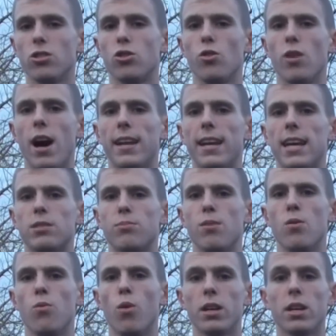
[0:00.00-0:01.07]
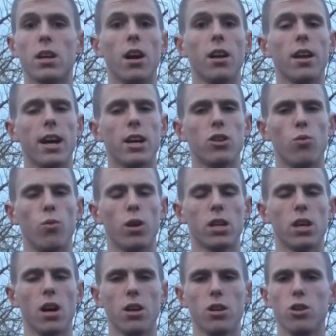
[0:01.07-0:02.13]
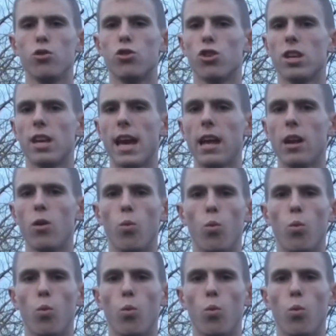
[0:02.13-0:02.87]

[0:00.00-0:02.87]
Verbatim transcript: Do not ask me what gun I what gun you should get,